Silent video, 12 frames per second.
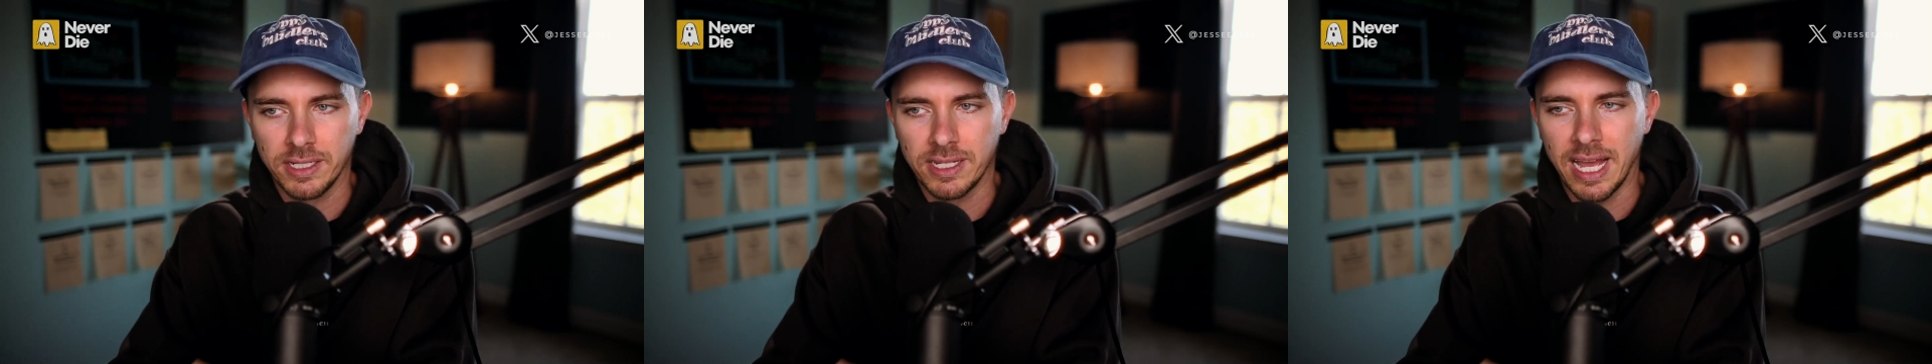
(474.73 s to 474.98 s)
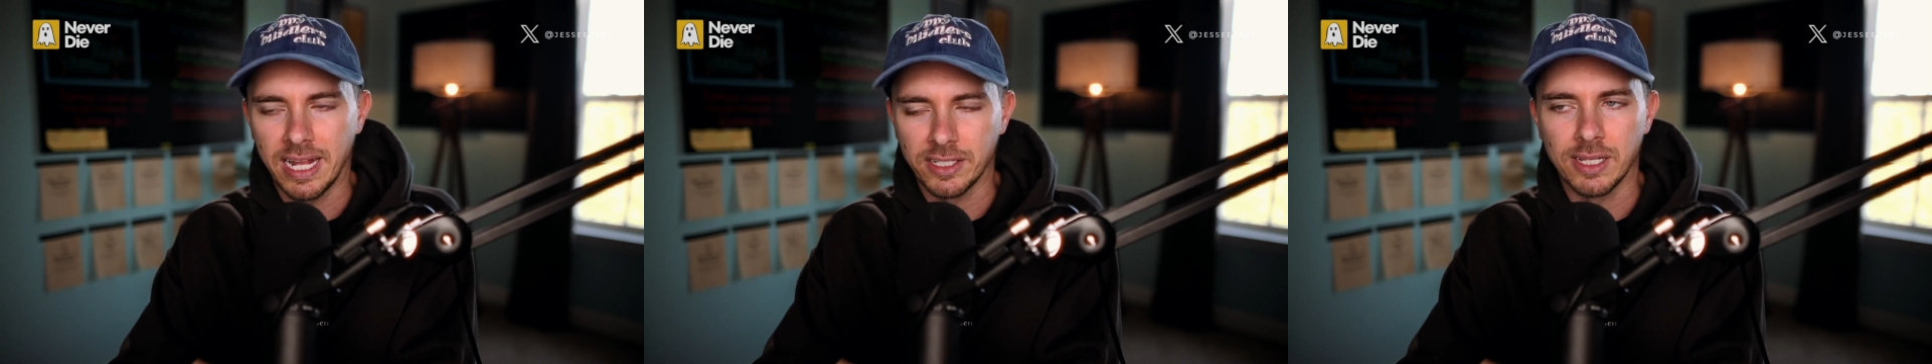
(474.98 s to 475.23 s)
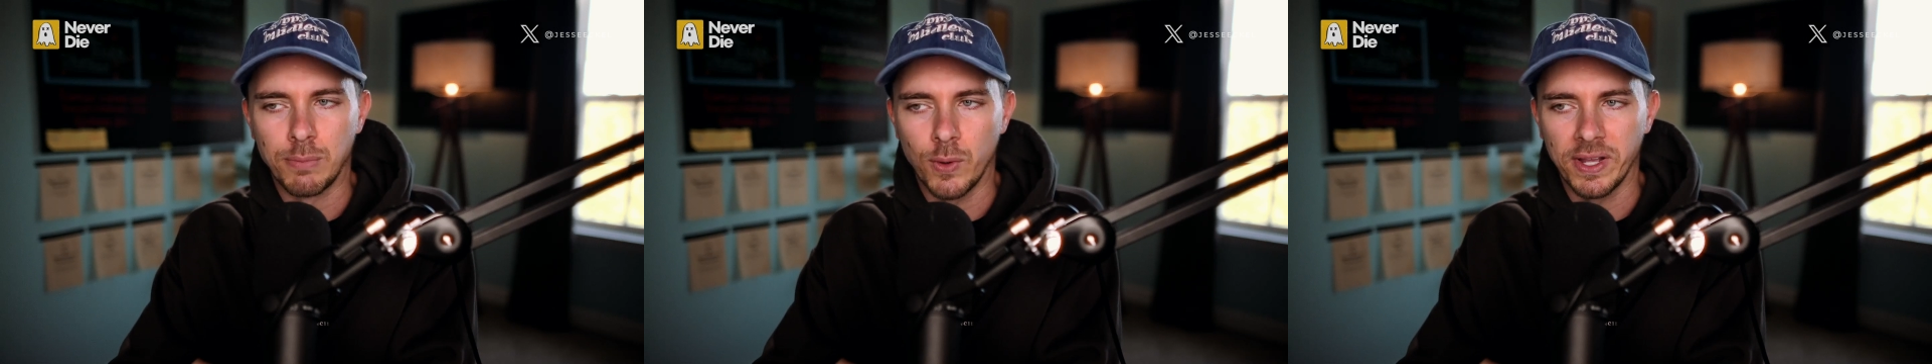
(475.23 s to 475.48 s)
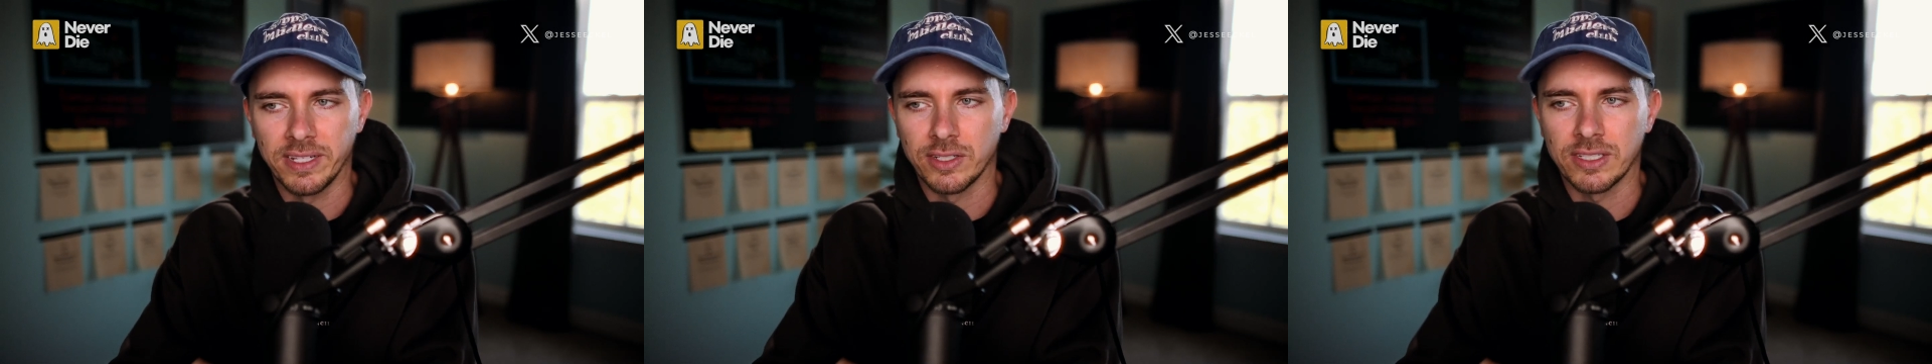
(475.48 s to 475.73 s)
at some
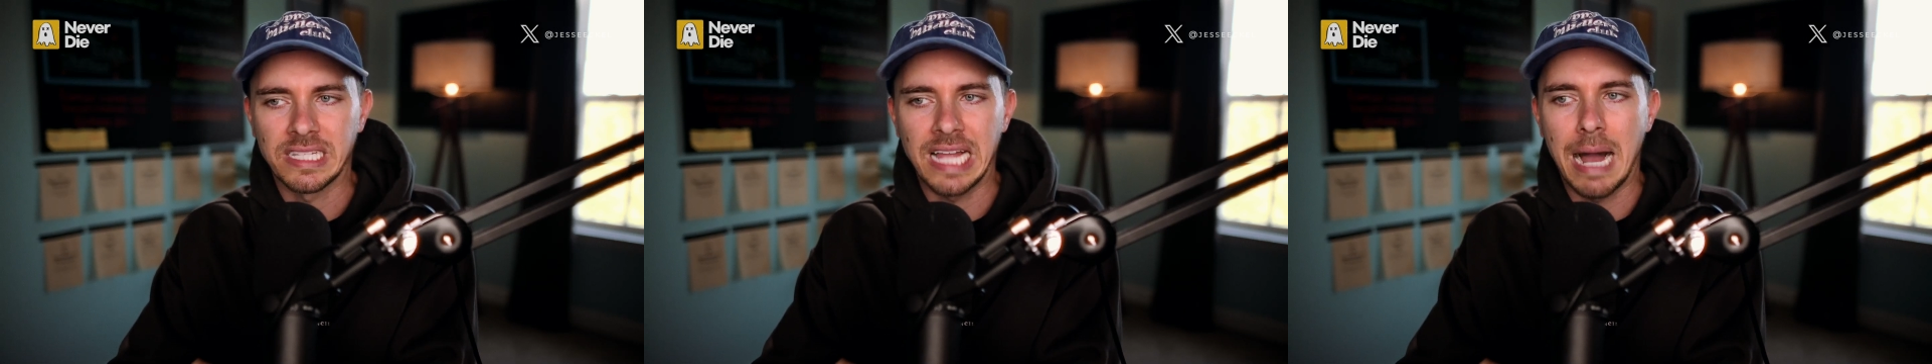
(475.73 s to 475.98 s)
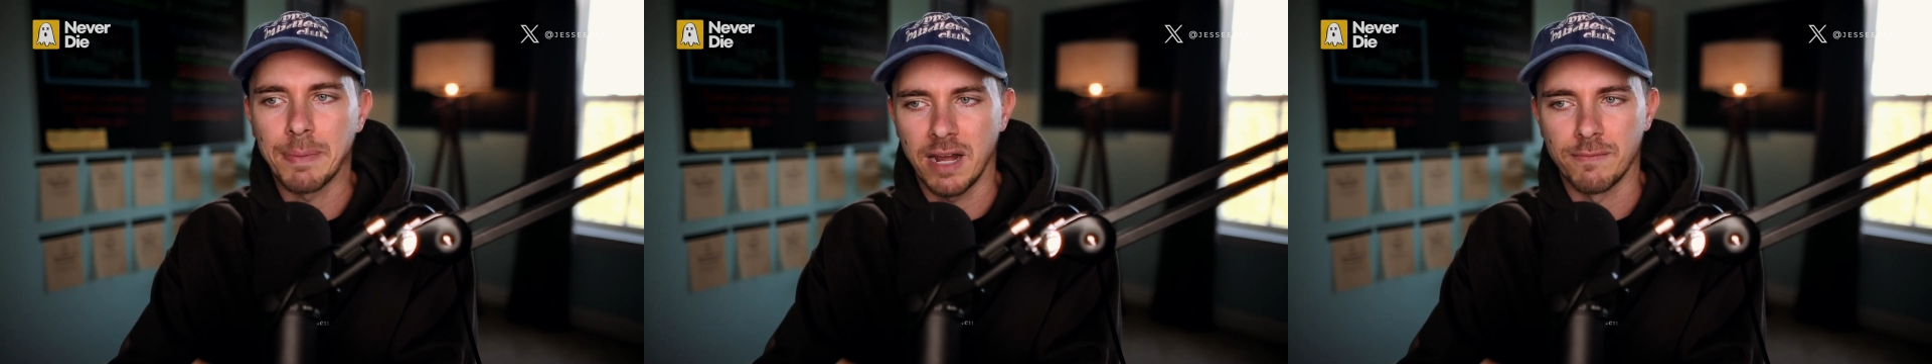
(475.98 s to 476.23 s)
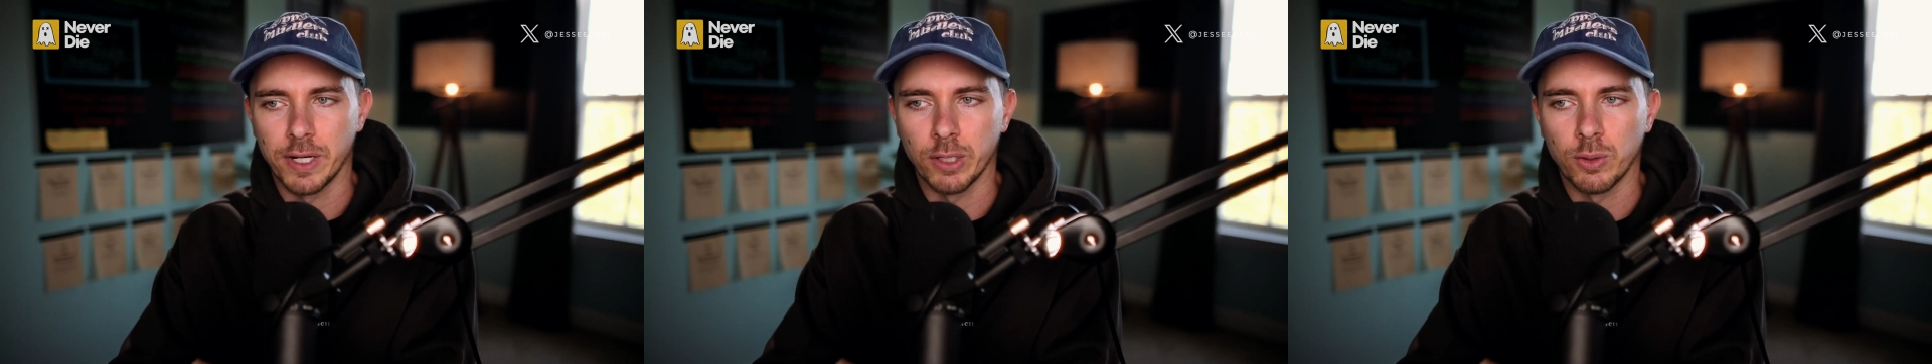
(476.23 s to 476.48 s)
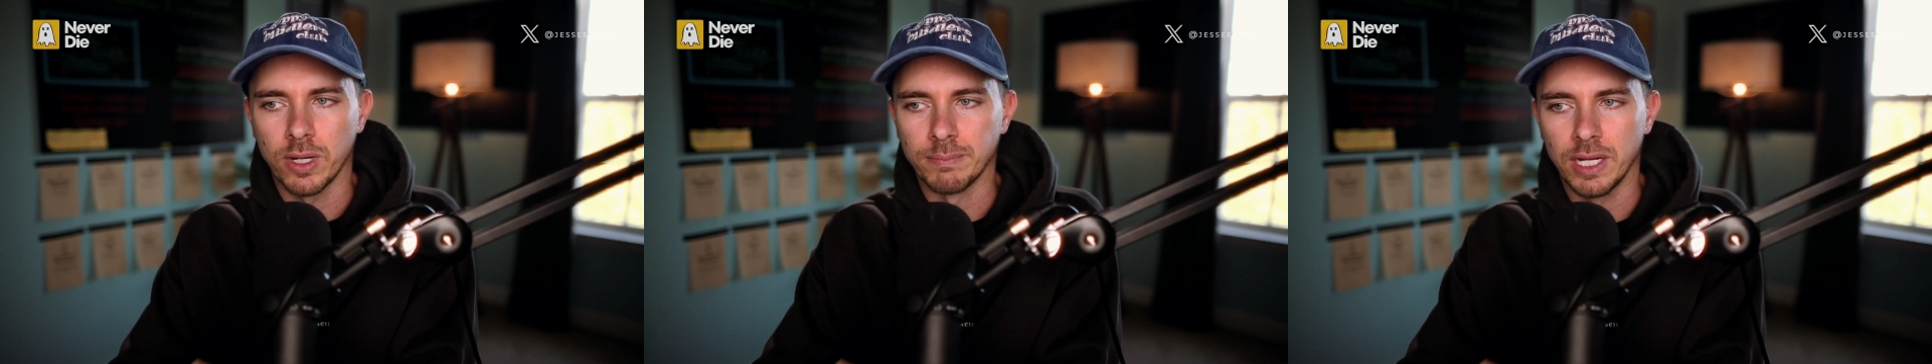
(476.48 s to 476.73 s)
point and just stop covering
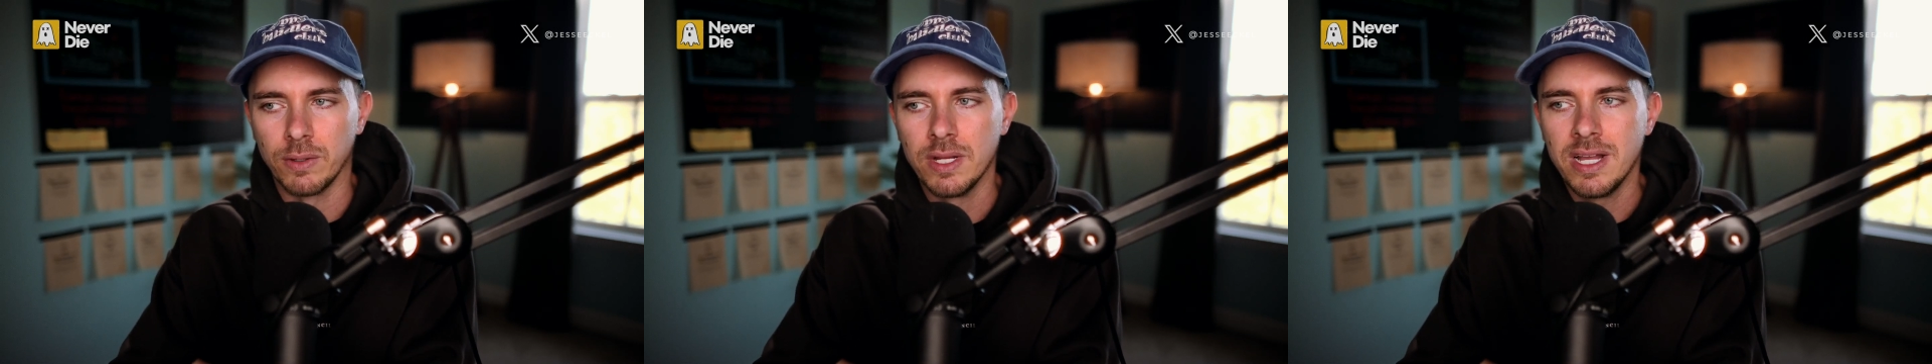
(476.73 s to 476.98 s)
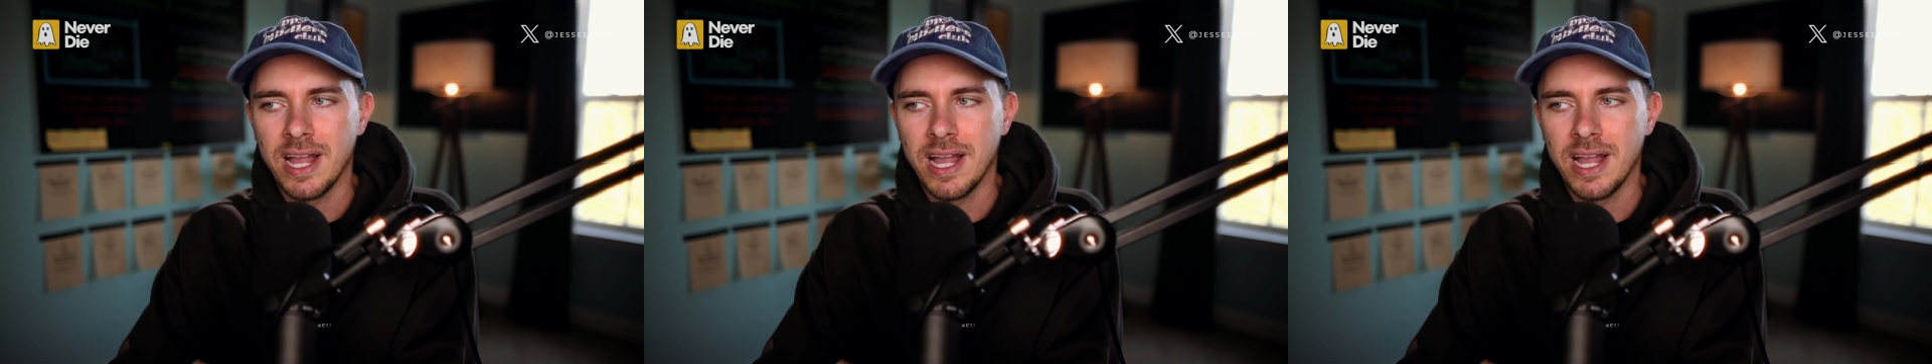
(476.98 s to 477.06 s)
crypto.